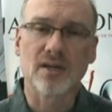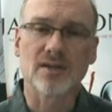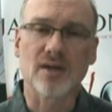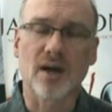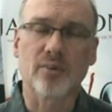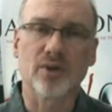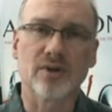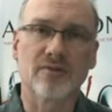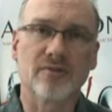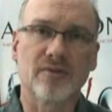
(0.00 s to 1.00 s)
This
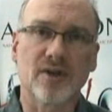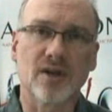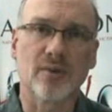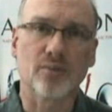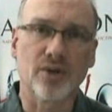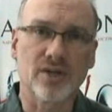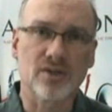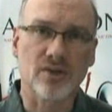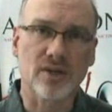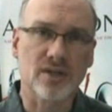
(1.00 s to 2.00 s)
operative uh,
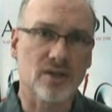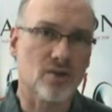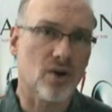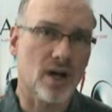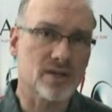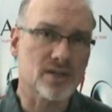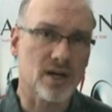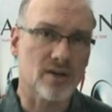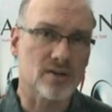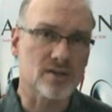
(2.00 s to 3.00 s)
brings her into the
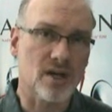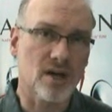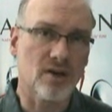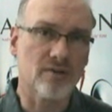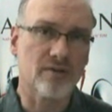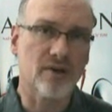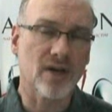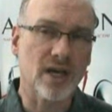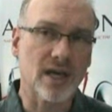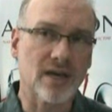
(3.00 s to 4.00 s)
crosshairs of
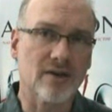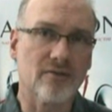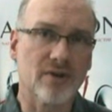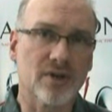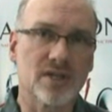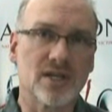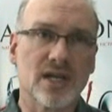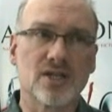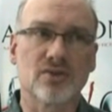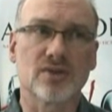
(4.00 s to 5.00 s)
a very
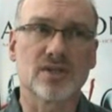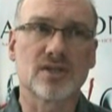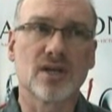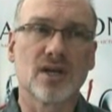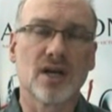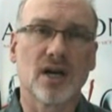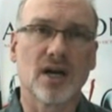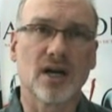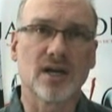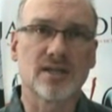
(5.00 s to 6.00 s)
dangerous
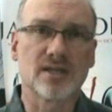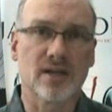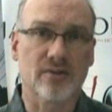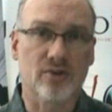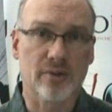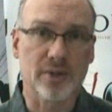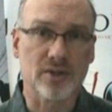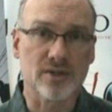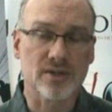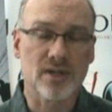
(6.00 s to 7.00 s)
uh, set of
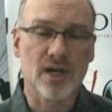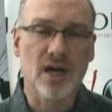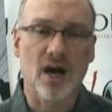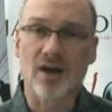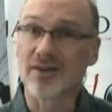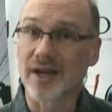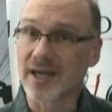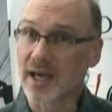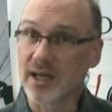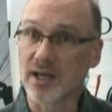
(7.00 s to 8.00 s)
criminals,
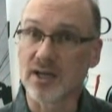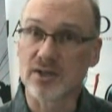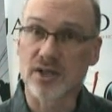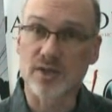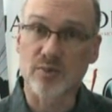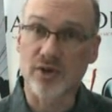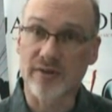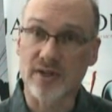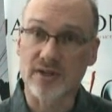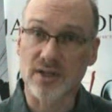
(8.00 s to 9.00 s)
unlike any she's
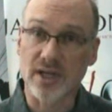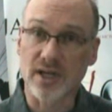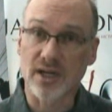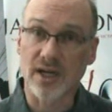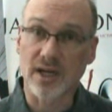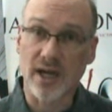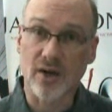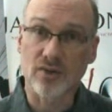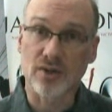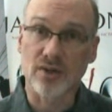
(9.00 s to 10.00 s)
previously
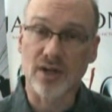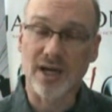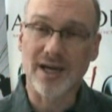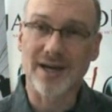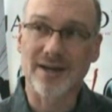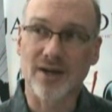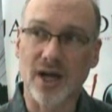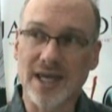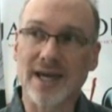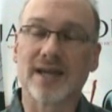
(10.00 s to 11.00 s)
encountered. And
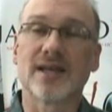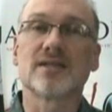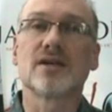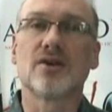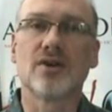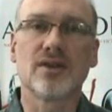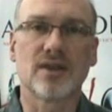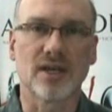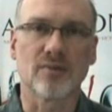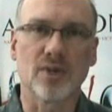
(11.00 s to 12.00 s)
again, that's a good
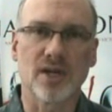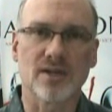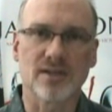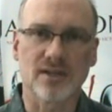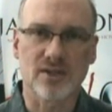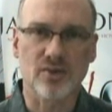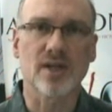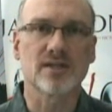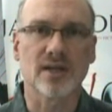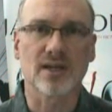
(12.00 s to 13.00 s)
thing because it's
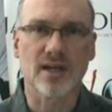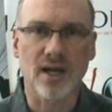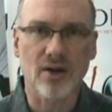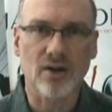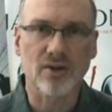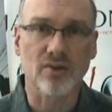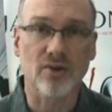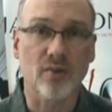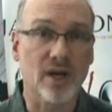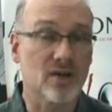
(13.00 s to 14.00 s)
stressing the character in
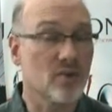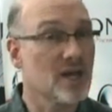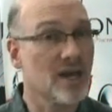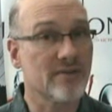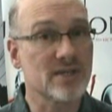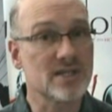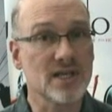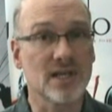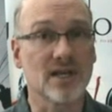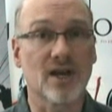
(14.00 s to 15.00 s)
a way that we haven't
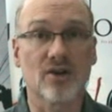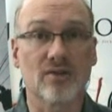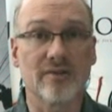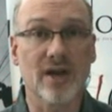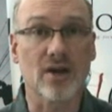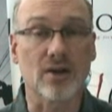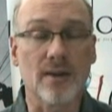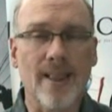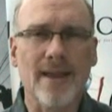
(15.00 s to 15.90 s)
seen Karen Vail.